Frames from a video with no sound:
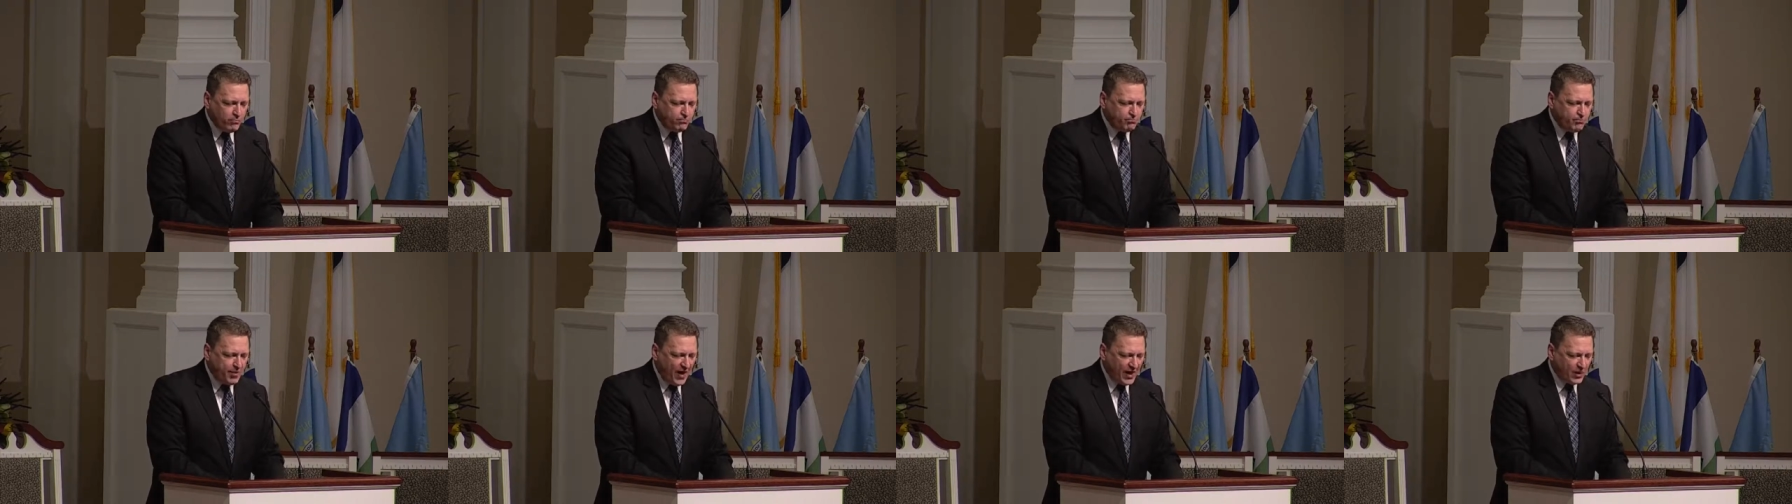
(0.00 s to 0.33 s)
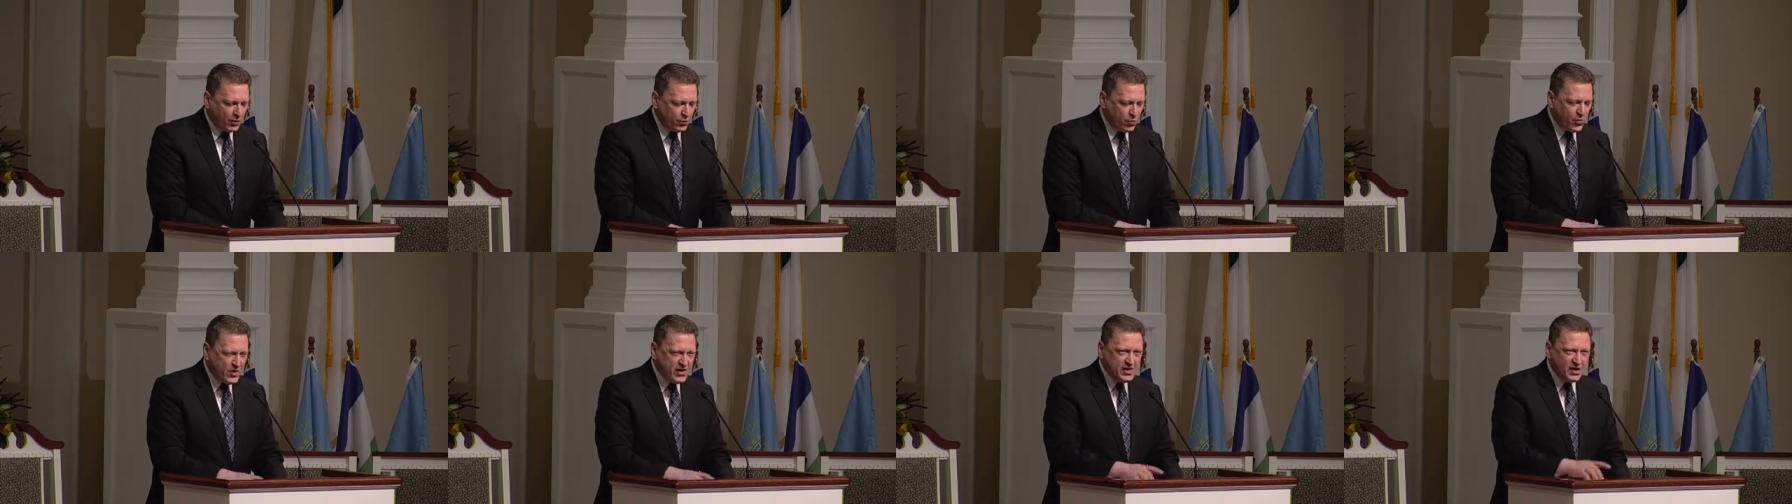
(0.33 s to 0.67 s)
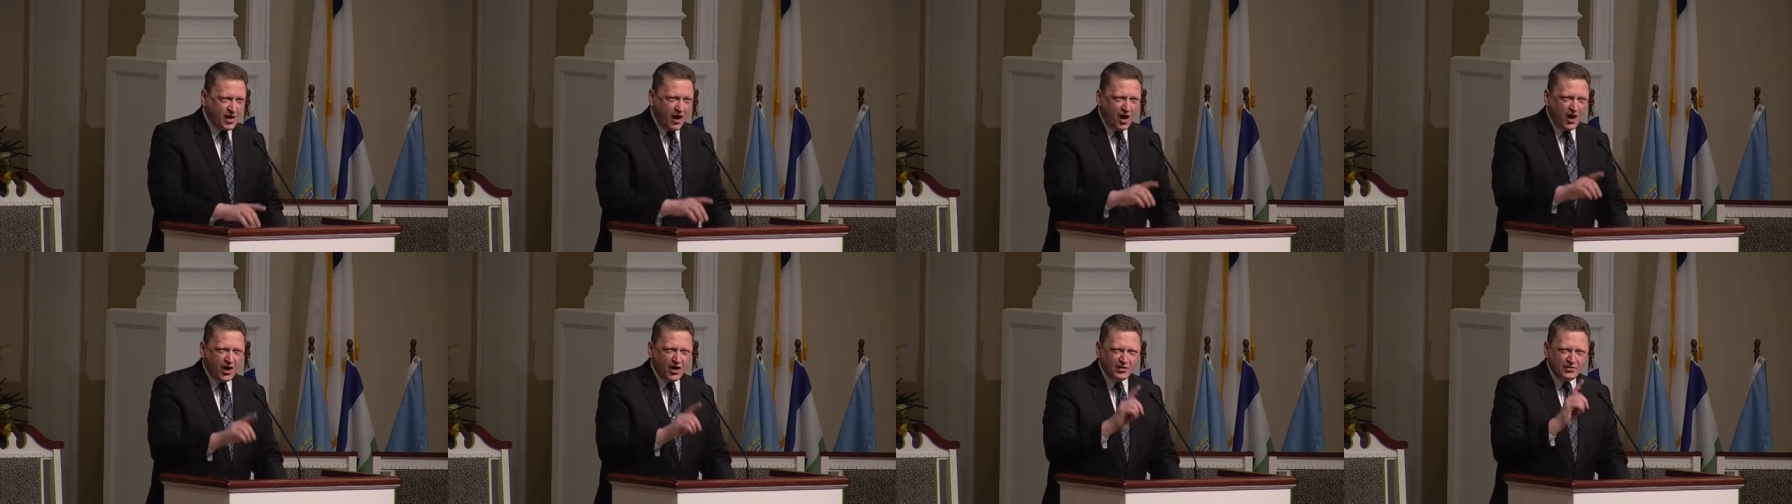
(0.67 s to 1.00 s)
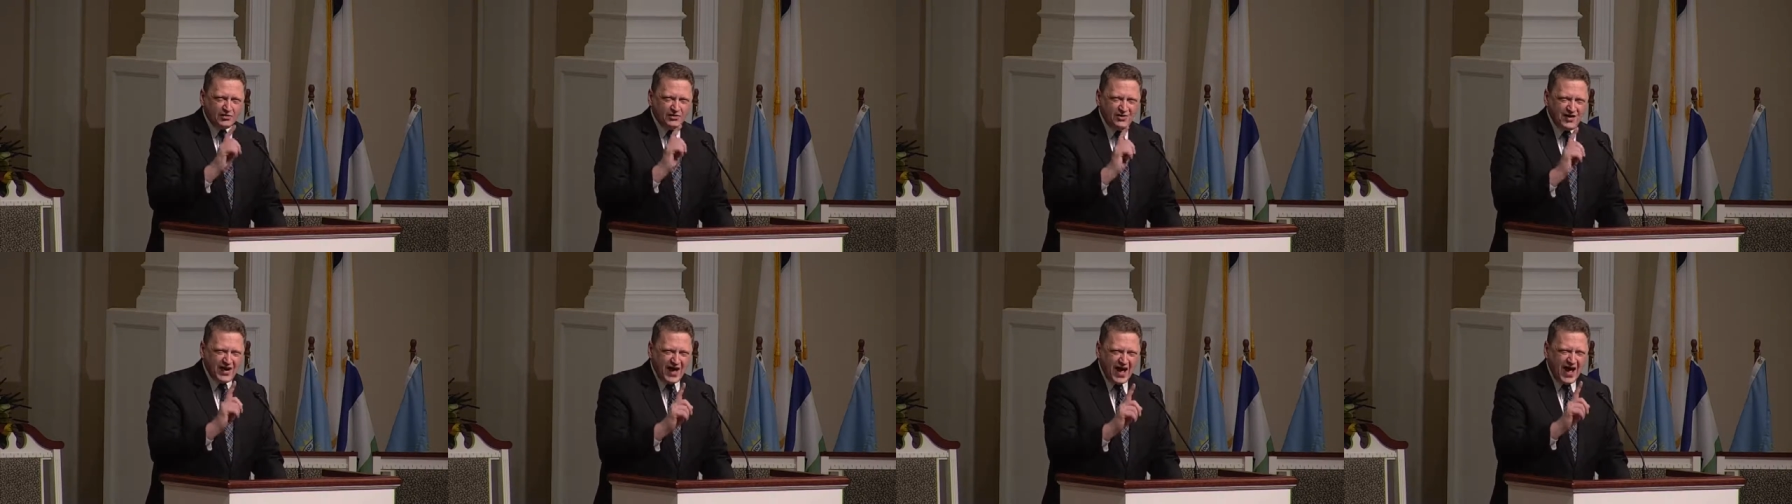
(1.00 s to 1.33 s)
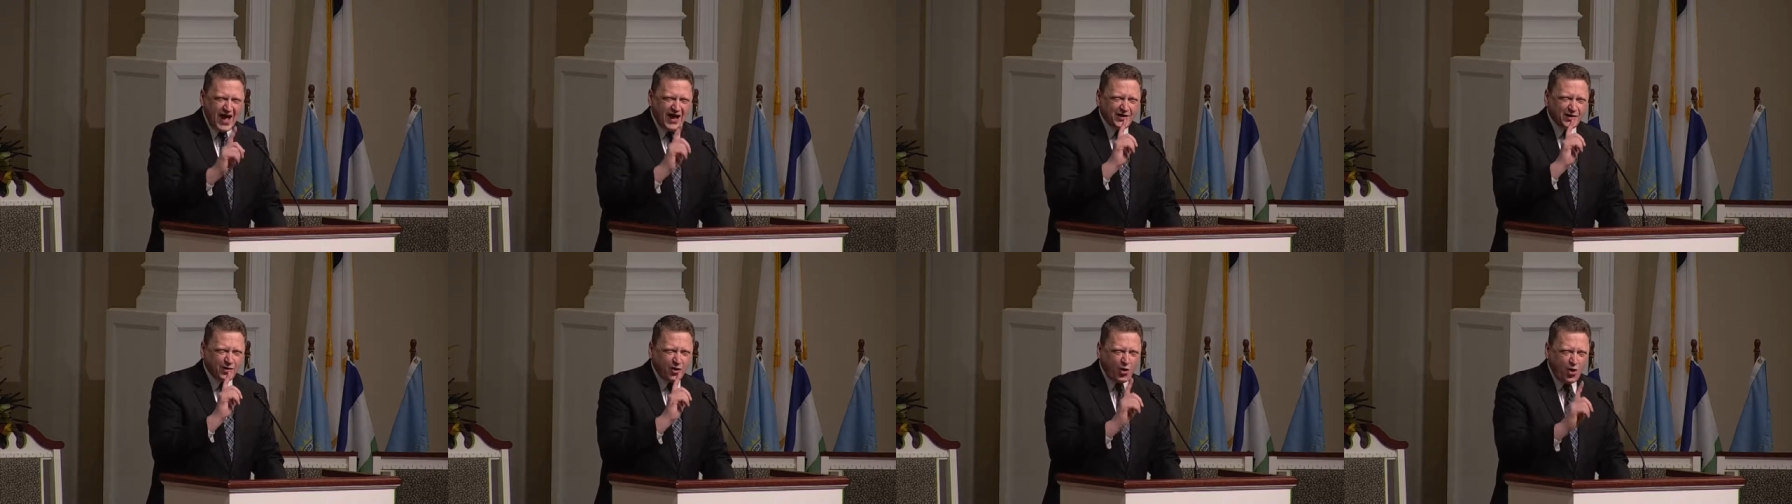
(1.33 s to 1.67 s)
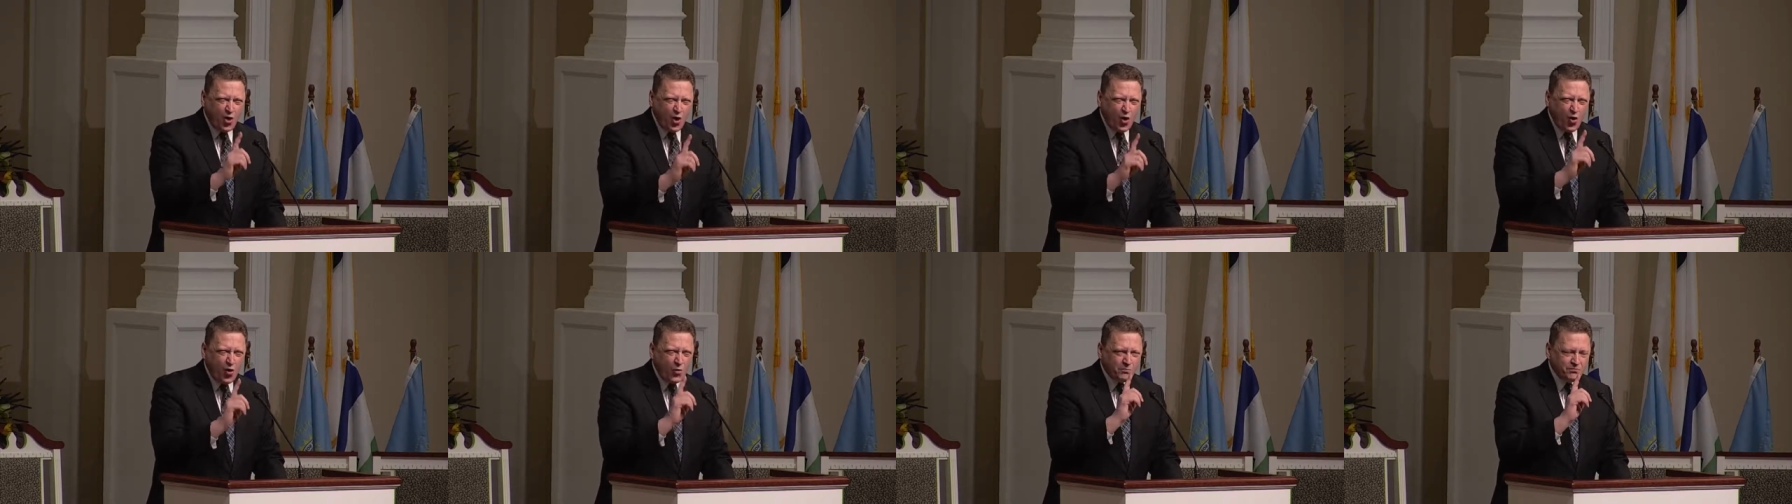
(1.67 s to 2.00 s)
but we are not
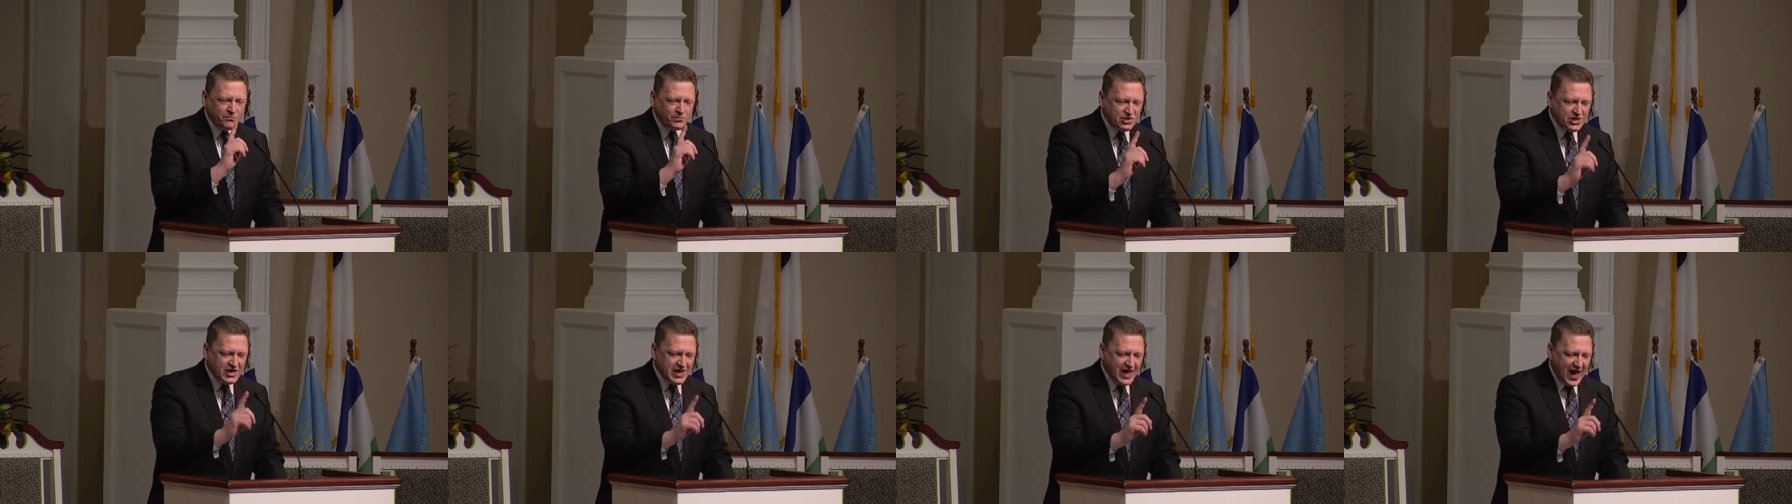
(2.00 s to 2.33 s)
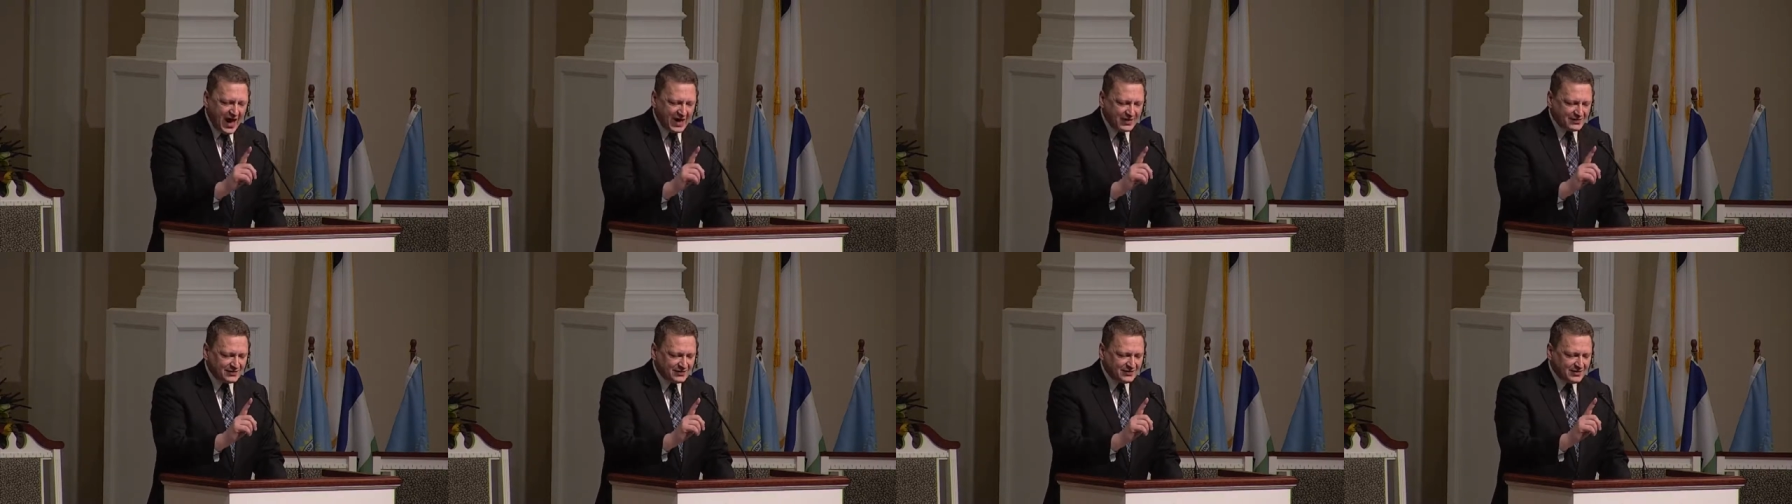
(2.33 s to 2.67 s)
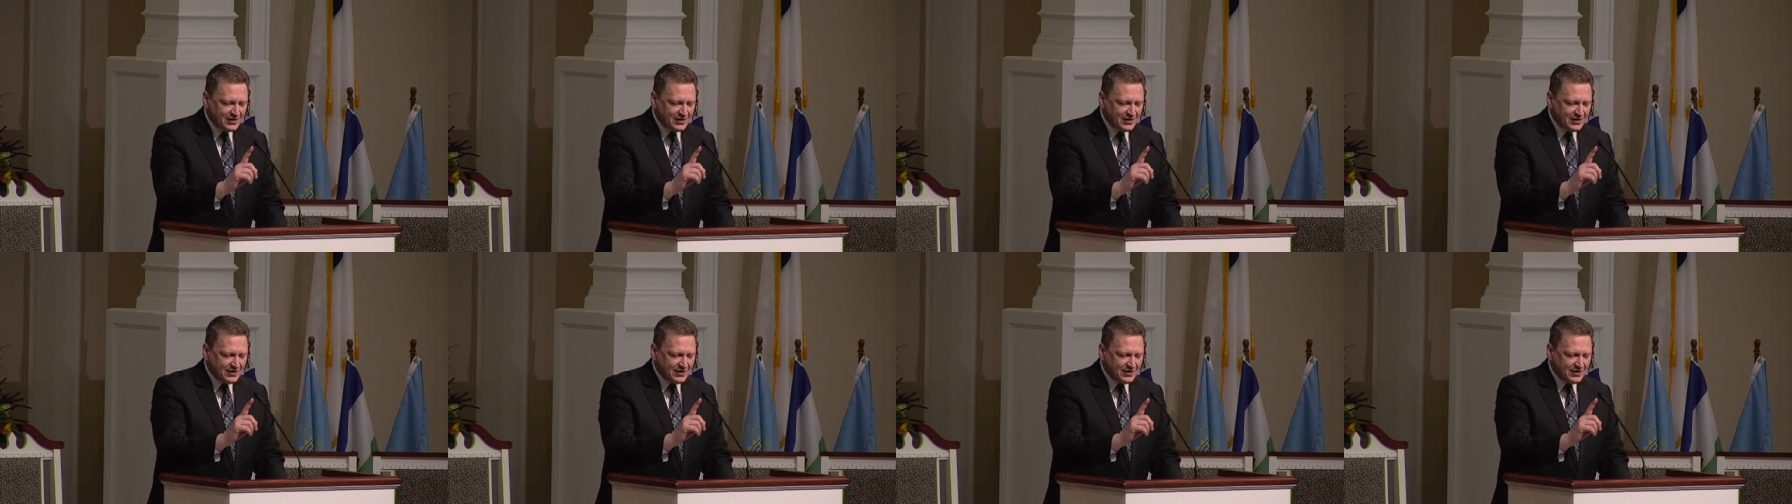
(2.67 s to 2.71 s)
home yet.